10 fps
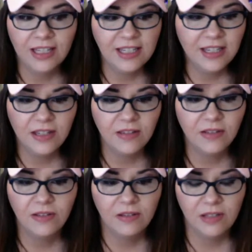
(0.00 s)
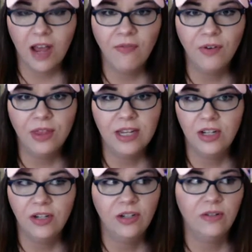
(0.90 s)
This is tougher
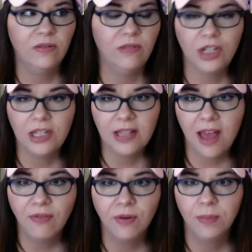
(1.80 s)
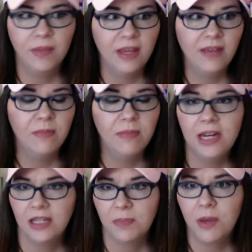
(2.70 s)
than she's ever even been
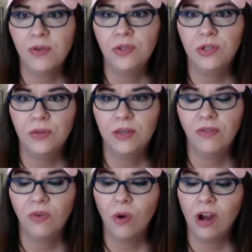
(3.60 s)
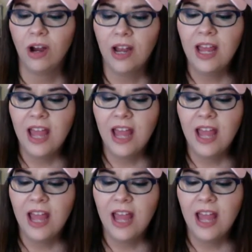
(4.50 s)
exposed to before.